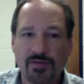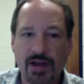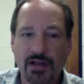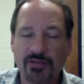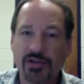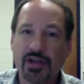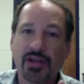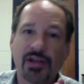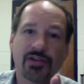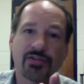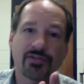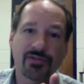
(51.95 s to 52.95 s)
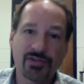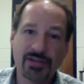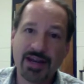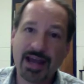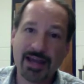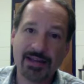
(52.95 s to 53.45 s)
files is
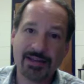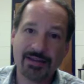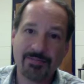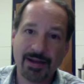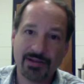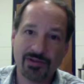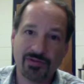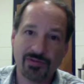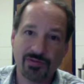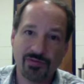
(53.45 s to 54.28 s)
not the best